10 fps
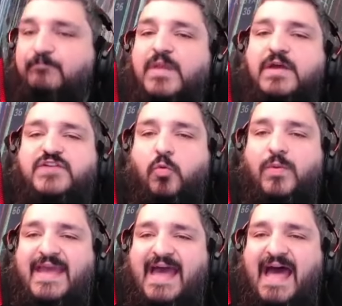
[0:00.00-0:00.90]
So
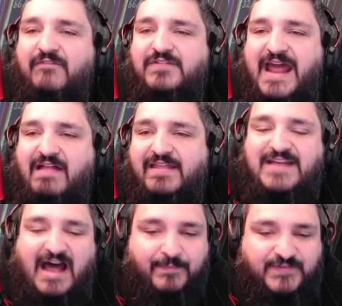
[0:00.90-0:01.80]
we have Nelly
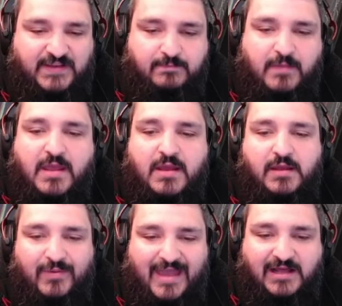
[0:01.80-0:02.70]
Thompson.
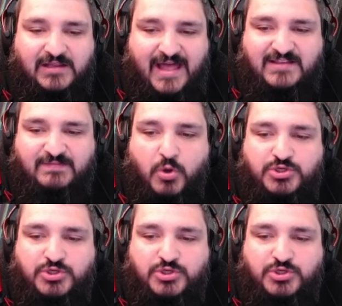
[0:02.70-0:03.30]
We got Cleanse, Motion